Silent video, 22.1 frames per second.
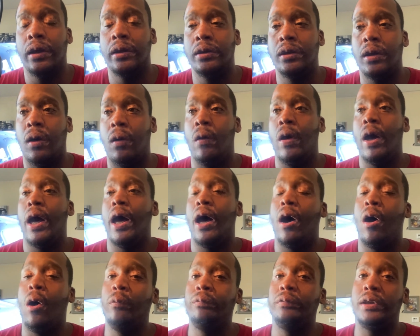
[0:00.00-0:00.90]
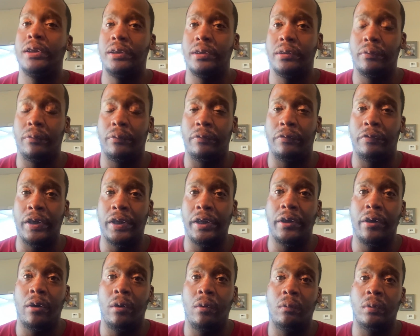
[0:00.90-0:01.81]
So, hope this
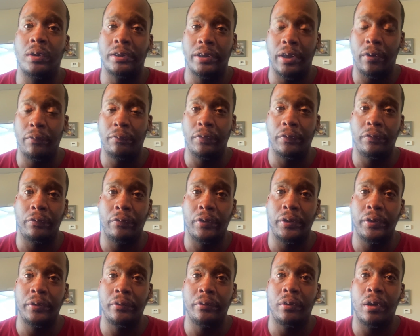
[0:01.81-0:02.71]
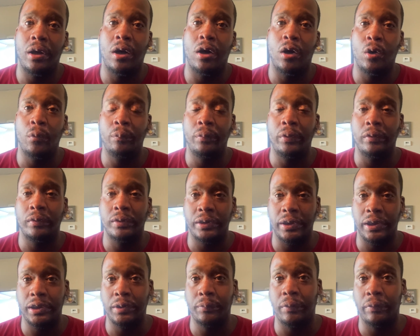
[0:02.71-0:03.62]
video was helpful for you. I hope it was
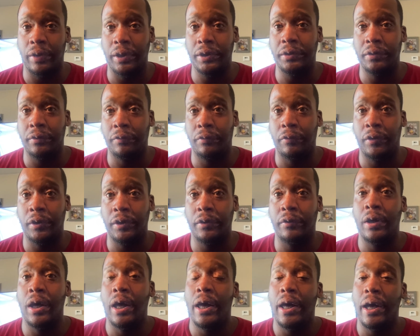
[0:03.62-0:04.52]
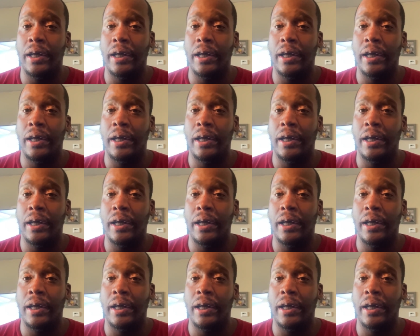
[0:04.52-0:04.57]
inspirational for you.